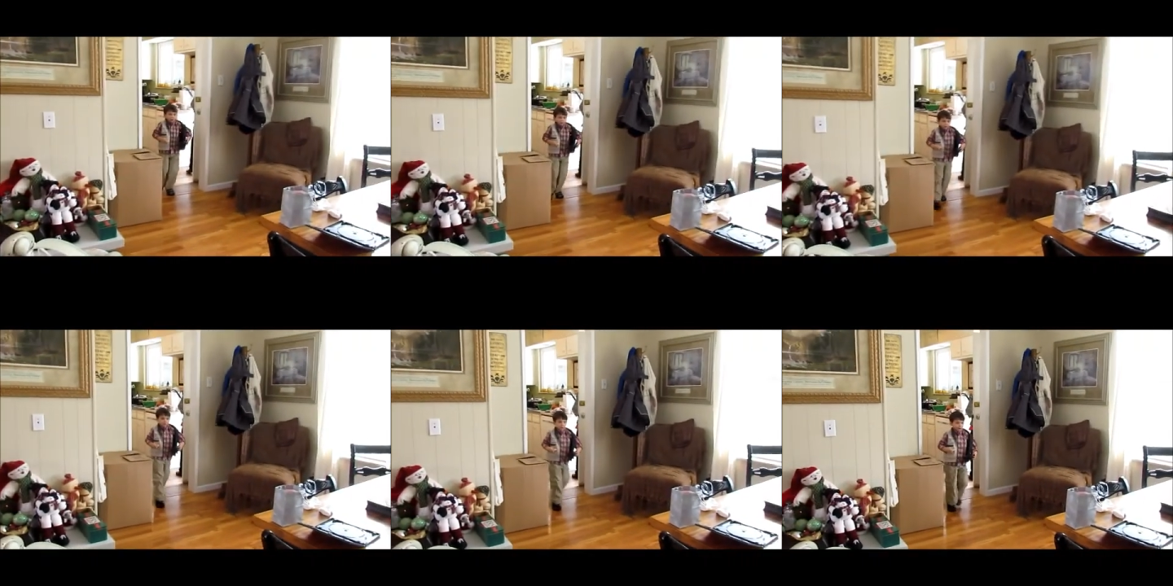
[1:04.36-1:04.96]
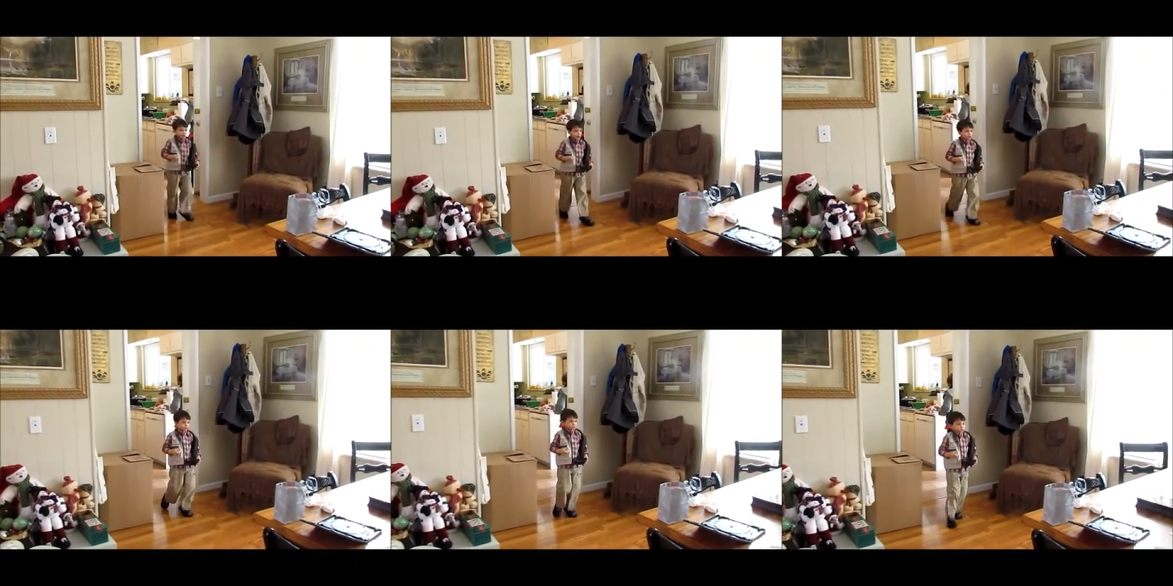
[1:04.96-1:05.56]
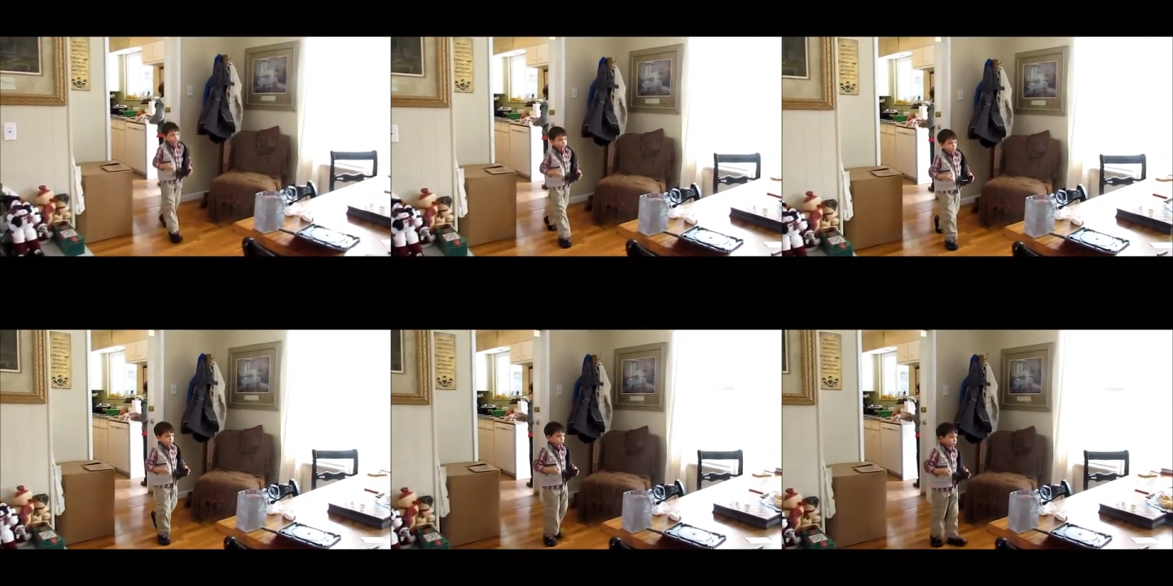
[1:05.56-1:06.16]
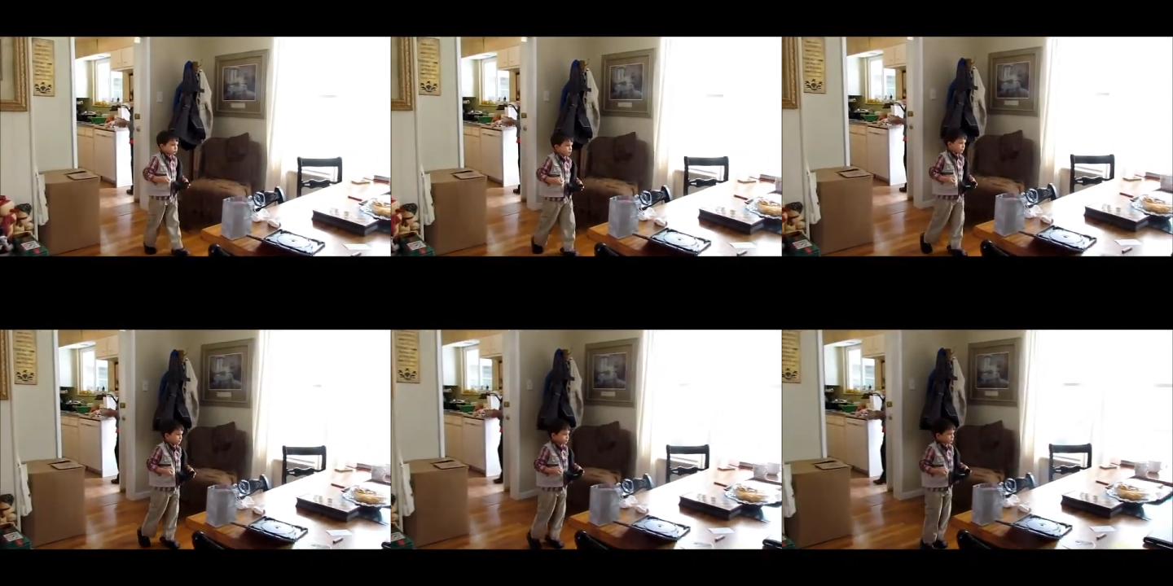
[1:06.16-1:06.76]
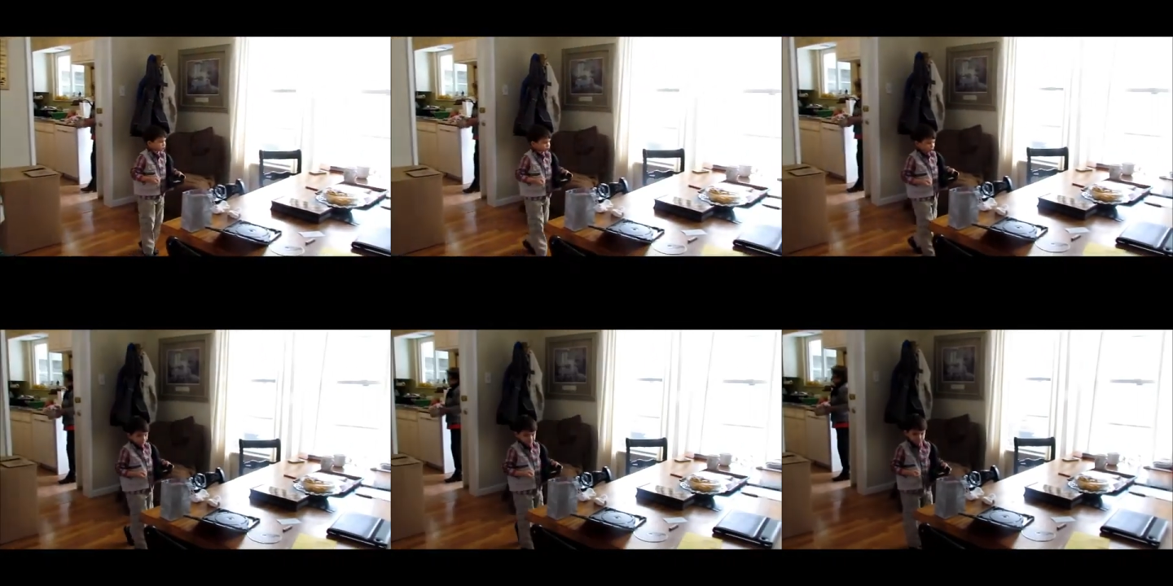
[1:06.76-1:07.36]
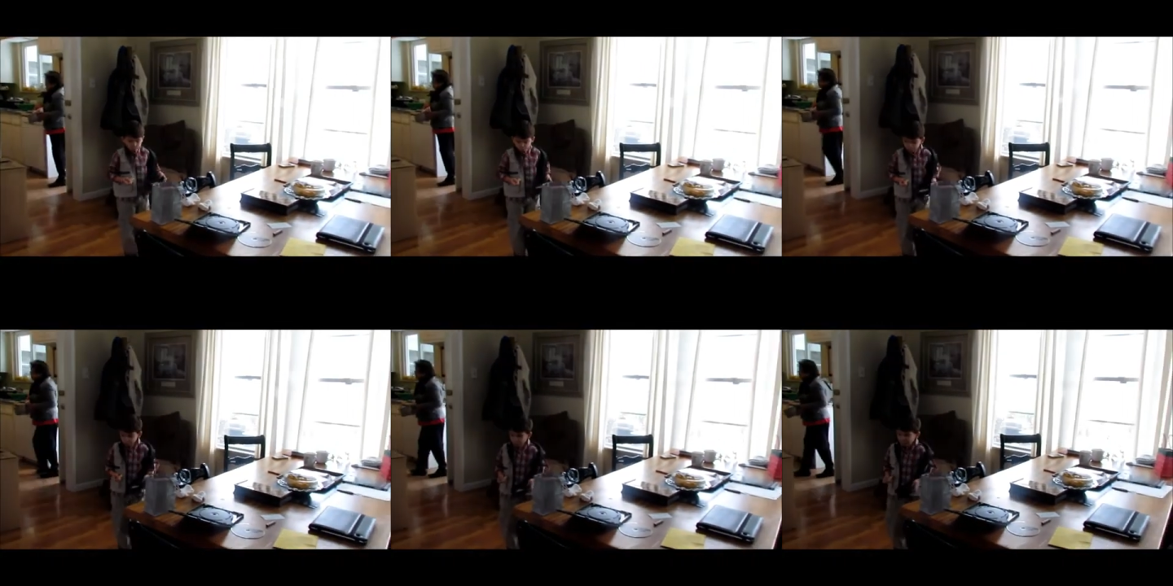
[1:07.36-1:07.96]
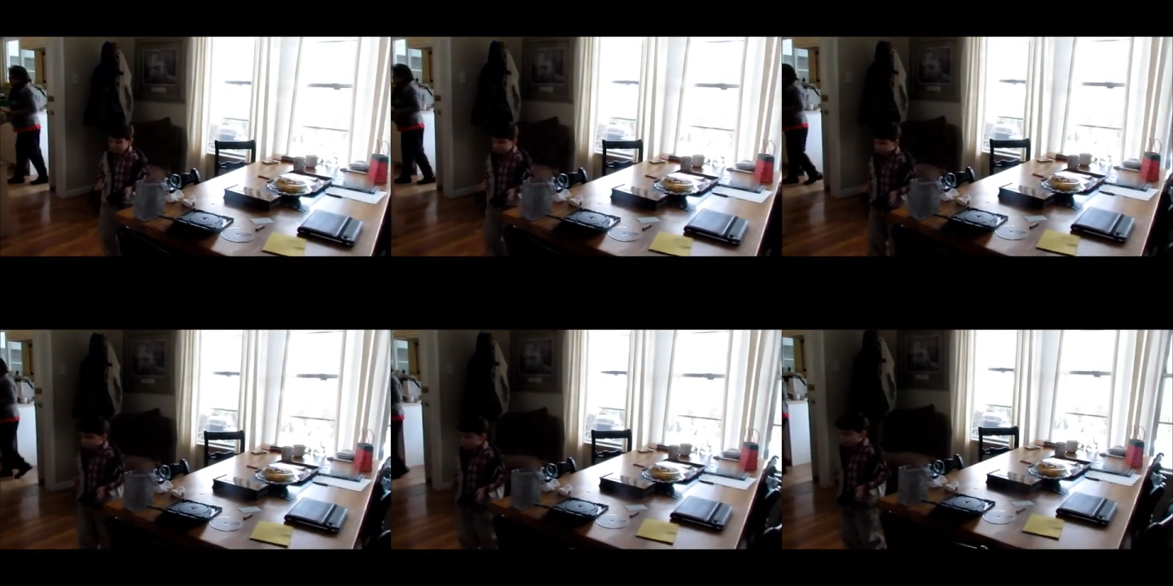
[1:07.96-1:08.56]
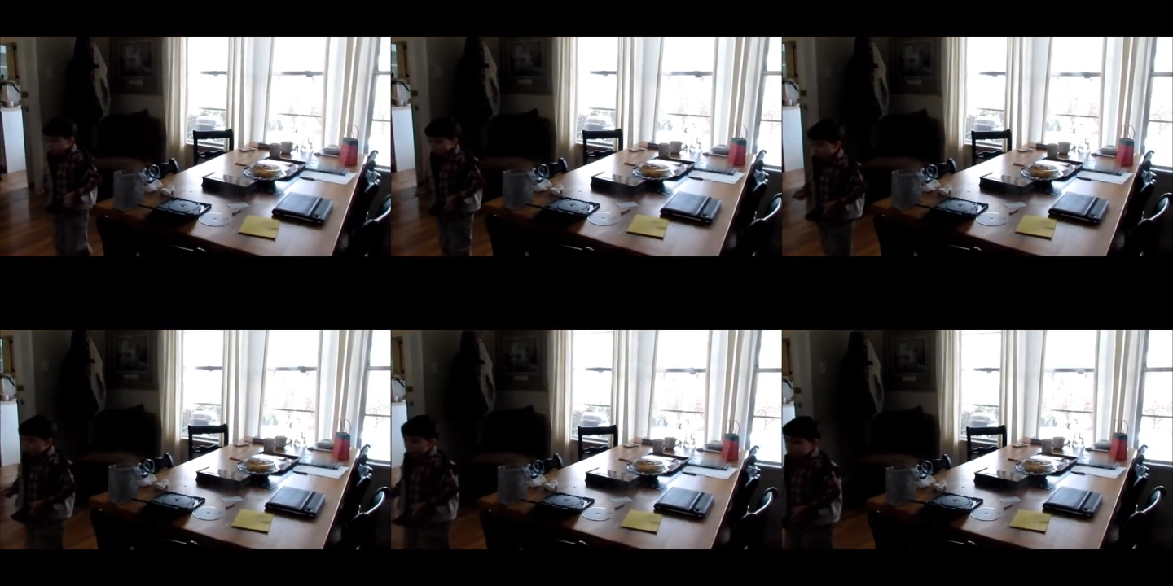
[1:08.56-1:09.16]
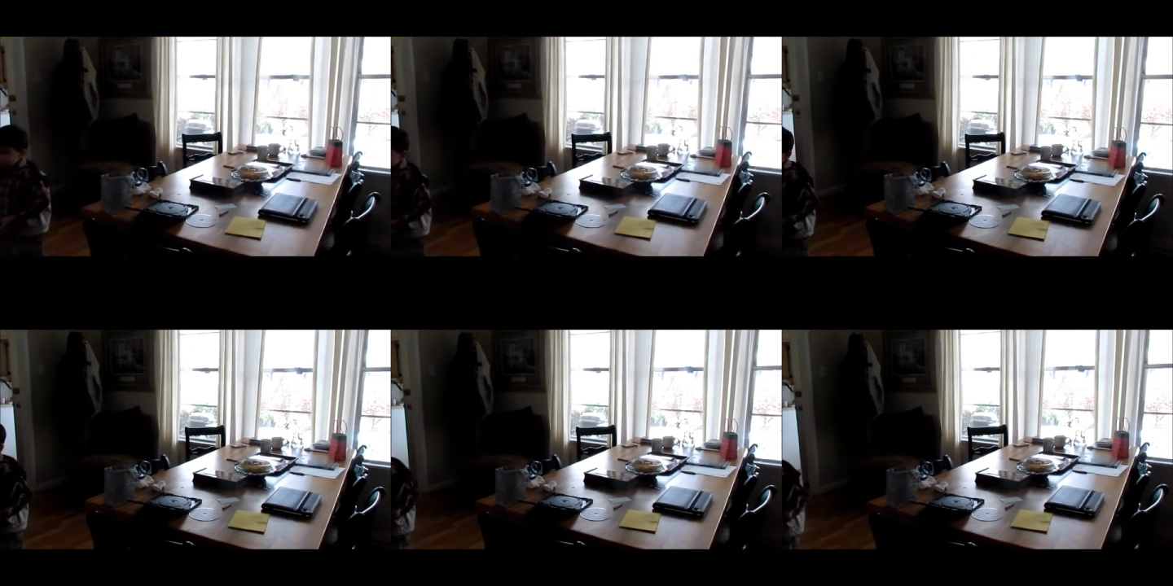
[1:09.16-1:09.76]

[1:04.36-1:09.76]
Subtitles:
[unreadable: no face in view]